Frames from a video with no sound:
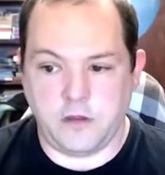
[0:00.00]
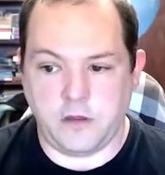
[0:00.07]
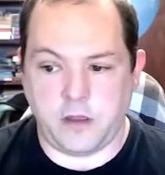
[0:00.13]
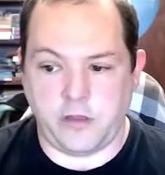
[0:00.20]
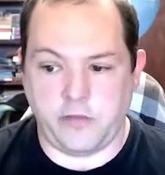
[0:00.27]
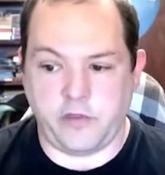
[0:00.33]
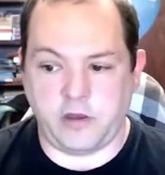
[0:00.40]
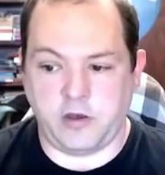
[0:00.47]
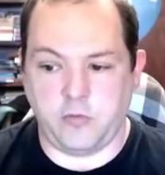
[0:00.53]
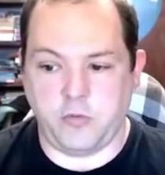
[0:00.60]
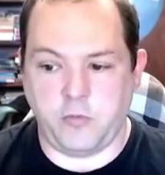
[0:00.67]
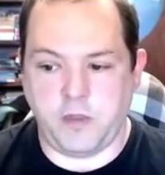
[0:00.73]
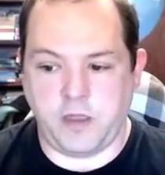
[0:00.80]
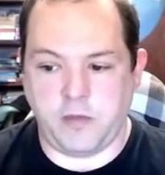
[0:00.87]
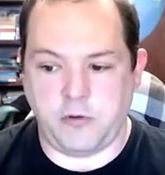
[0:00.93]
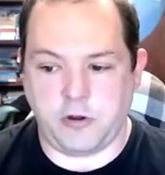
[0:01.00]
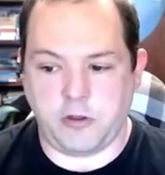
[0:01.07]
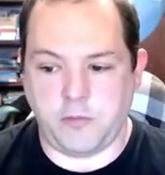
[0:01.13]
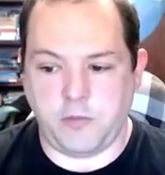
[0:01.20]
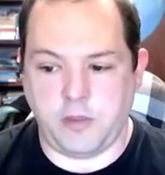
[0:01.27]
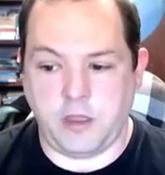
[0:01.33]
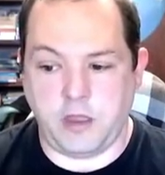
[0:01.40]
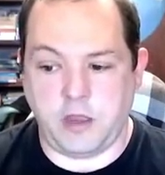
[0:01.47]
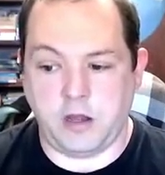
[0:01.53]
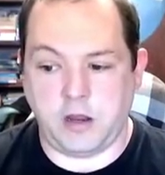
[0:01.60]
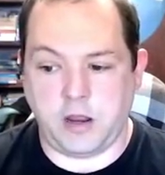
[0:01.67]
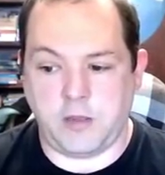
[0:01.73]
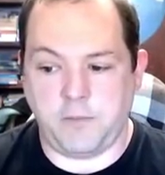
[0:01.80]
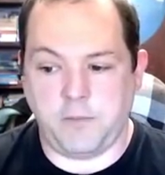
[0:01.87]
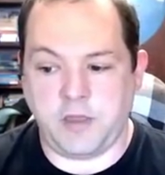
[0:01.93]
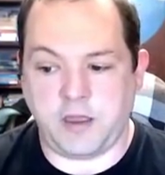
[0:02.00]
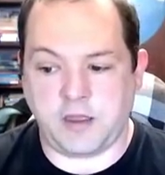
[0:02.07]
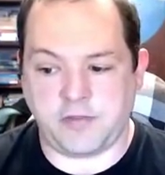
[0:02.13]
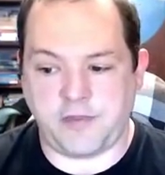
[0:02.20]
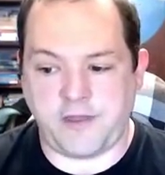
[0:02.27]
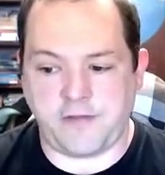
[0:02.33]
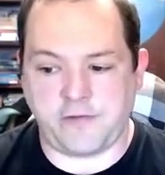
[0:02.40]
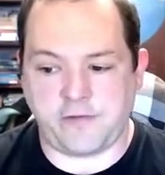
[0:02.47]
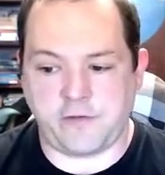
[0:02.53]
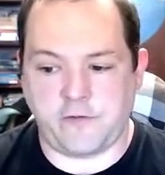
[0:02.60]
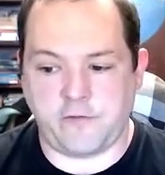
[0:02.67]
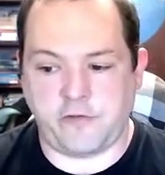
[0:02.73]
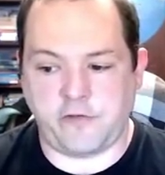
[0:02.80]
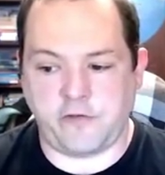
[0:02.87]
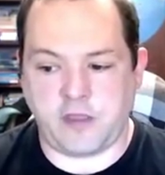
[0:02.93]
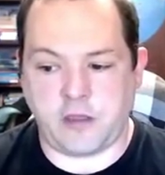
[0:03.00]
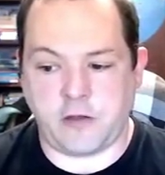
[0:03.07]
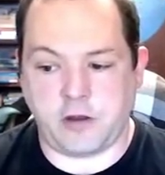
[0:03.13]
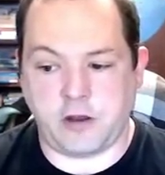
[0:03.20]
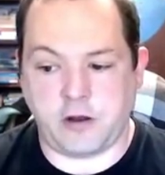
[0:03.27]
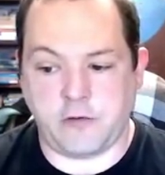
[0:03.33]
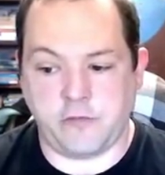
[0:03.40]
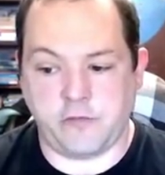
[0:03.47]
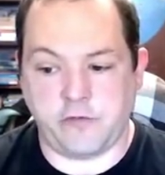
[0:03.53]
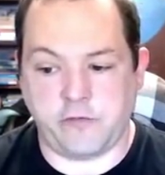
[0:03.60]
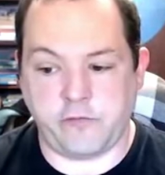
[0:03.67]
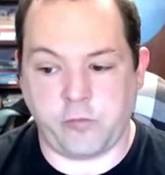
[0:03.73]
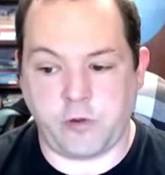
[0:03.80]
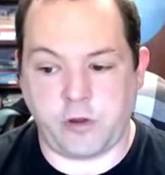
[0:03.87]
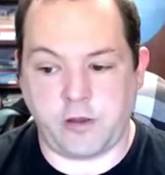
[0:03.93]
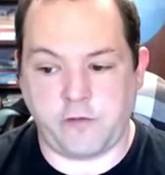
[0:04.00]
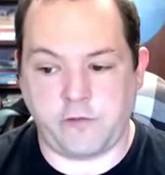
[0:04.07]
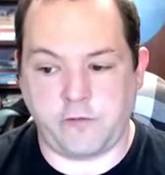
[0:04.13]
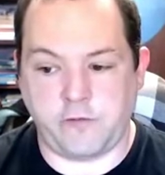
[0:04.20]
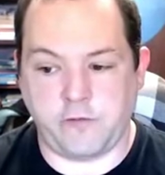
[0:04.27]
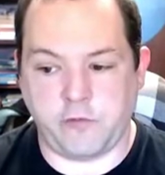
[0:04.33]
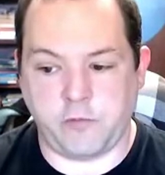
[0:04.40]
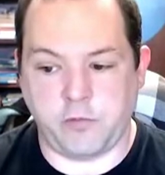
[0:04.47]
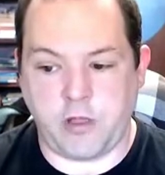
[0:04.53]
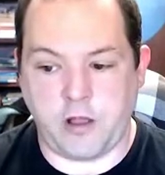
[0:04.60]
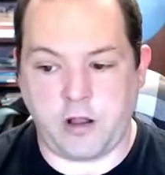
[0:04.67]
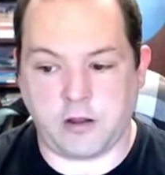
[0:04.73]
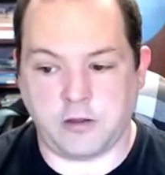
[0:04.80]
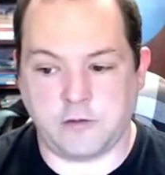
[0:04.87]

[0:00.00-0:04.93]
And then you would be able to come in and pick that service account here as this run as user block.